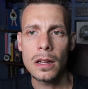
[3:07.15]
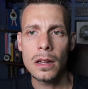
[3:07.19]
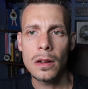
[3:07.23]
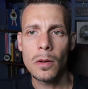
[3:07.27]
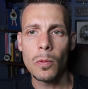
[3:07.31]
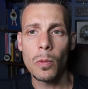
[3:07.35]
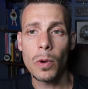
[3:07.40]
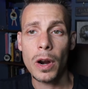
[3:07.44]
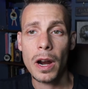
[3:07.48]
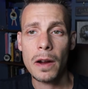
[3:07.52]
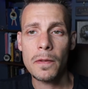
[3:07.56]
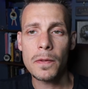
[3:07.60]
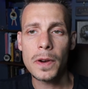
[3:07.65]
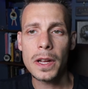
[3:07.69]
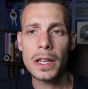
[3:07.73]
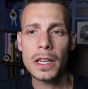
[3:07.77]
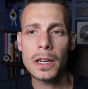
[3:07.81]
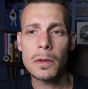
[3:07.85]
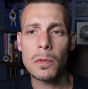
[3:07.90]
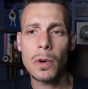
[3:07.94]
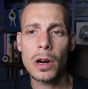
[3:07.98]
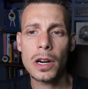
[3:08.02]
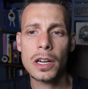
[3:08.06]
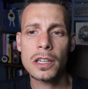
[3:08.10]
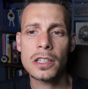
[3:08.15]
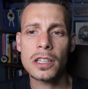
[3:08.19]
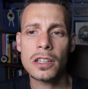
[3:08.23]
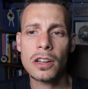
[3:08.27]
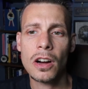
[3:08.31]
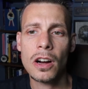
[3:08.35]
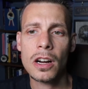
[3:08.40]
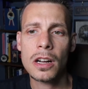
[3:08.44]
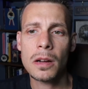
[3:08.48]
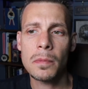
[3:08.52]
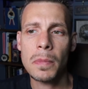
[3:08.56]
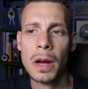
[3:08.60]
What I really wanted to
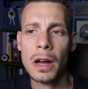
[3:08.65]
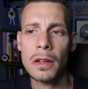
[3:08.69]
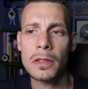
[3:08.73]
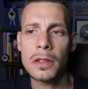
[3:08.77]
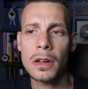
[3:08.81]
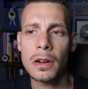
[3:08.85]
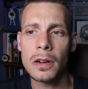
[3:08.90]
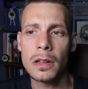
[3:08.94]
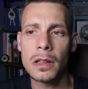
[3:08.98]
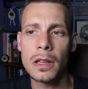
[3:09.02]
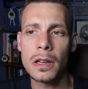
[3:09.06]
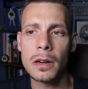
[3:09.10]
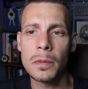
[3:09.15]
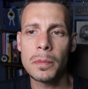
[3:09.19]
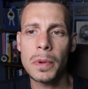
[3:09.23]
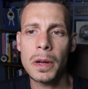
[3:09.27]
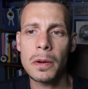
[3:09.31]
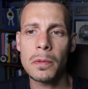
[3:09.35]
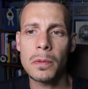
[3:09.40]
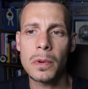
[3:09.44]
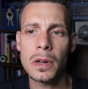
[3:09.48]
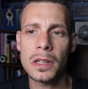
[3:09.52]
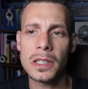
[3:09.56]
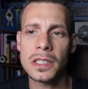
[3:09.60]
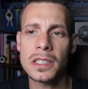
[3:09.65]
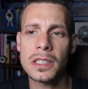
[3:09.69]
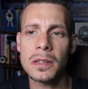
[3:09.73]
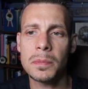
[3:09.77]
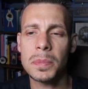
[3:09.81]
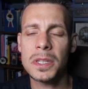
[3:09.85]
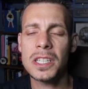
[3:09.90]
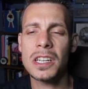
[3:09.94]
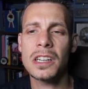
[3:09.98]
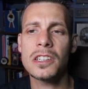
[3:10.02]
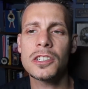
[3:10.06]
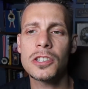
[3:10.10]
talk about, though, a little bit was the
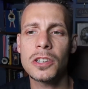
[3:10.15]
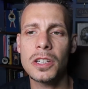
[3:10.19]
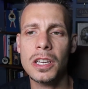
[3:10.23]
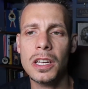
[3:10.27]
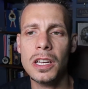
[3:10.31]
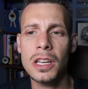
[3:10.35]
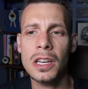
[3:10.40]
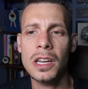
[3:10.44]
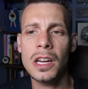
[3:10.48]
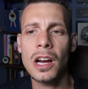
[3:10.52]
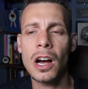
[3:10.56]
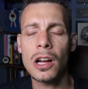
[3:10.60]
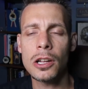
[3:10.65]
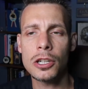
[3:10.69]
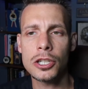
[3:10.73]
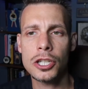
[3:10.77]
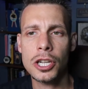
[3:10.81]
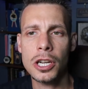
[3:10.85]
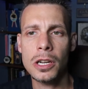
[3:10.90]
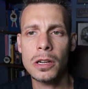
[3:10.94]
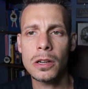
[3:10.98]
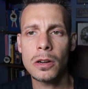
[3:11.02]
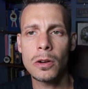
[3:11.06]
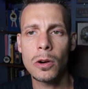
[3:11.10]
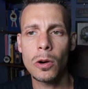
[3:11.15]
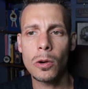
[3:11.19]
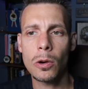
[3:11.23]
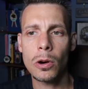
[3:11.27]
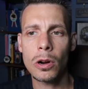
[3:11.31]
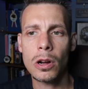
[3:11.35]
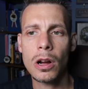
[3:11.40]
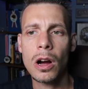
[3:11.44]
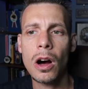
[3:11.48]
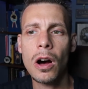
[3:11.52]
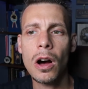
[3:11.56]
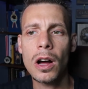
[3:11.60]
potential etiology or
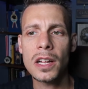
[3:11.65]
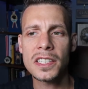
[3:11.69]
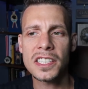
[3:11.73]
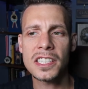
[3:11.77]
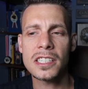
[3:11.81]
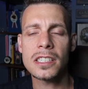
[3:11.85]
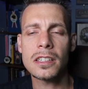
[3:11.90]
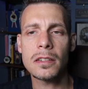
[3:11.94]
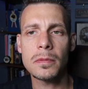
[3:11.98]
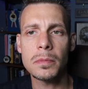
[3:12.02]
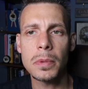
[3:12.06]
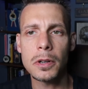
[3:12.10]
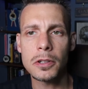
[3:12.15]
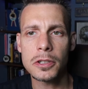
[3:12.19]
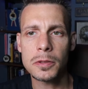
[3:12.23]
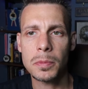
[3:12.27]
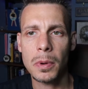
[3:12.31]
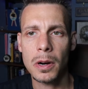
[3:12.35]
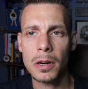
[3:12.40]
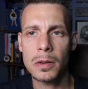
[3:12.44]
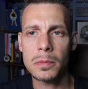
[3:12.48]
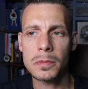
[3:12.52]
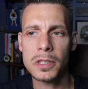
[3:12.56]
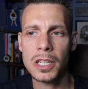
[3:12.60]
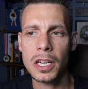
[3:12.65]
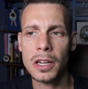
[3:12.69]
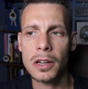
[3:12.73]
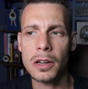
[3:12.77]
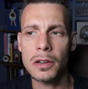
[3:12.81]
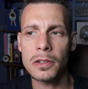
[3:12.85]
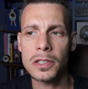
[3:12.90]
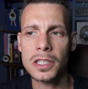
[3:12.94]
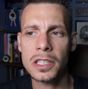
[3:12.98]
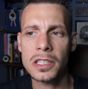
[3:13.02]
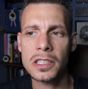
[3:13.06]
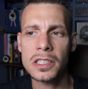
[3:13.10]
causes of postpartum
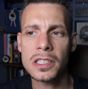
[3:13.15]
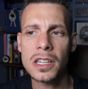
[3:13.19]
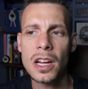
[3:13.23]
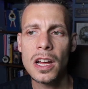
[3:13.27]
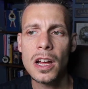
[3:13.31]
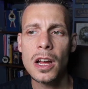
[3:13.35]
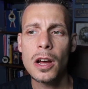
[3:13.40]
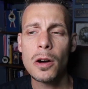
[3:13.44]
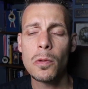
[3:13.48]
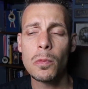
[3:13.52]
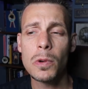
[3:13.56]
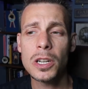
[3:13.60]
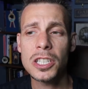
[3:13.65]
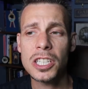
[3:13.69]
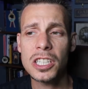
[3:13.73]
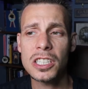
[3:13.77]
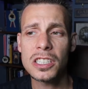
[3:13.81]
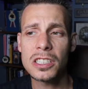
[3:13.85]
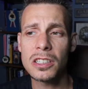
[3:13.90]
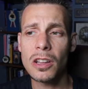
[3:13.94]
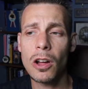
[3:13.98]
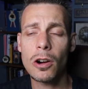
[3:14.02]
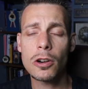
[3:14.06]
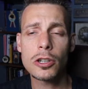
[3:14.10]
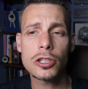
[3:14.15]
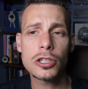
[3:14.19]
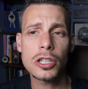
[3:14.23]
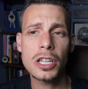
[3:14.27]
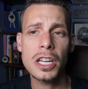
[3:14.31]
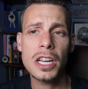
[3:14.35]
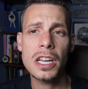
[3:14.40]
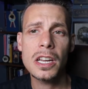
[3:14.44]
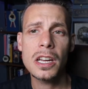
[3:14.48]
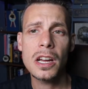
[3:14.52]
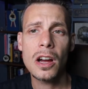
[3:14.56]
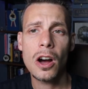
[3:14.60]
psychosis, which is
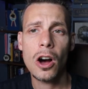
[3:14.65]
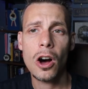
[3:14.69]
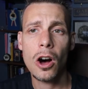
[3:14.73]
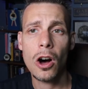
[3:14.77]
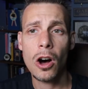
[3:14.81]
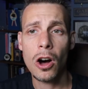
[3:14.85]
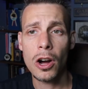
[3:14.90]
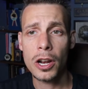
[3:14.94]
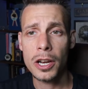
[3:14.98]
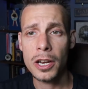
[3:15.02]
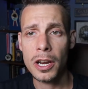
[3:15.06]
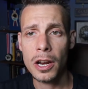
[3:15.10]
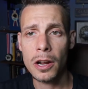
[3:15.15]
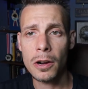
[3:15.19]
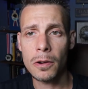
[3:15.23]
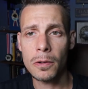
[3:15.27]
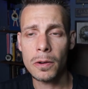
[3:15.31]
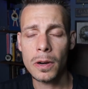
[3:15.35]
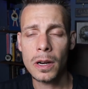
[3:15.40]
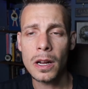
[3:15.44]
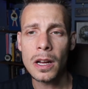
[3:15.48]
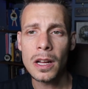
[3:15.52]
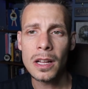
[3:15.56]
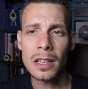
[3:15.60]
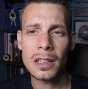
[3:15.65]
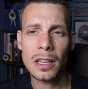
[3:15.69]
largely unknown.